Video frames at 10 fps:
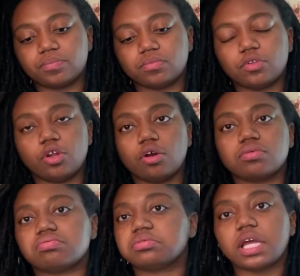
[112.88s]
you
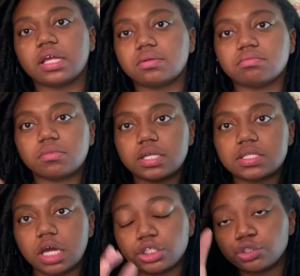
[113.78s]
know, staying in
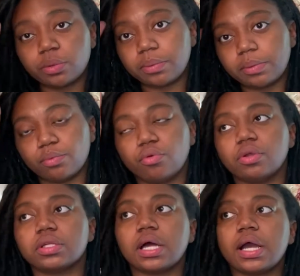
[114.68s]
touch with people
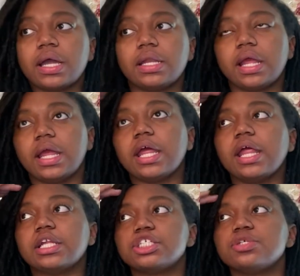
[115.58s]
online,
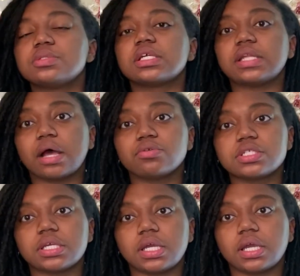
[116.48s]
and she was
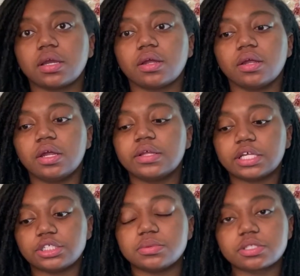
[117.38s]
announcing
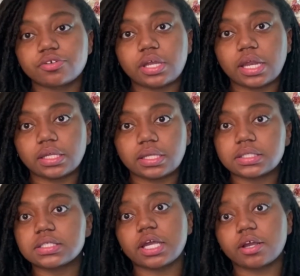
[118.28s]
that she was creating like the
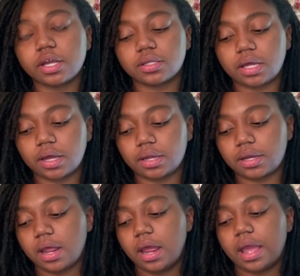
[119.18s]
skincare line,
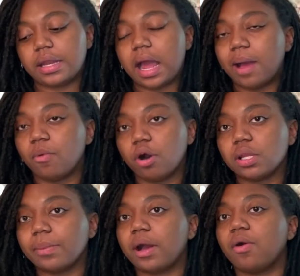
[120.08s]
and I'm all
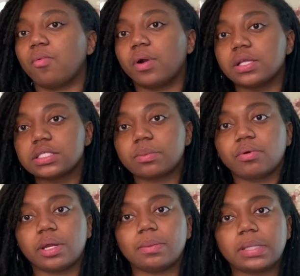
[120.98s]
about one,
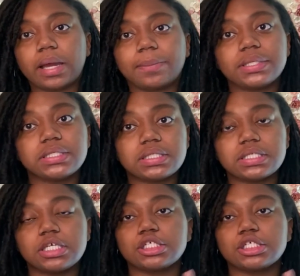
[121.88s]
supporting Black businesses,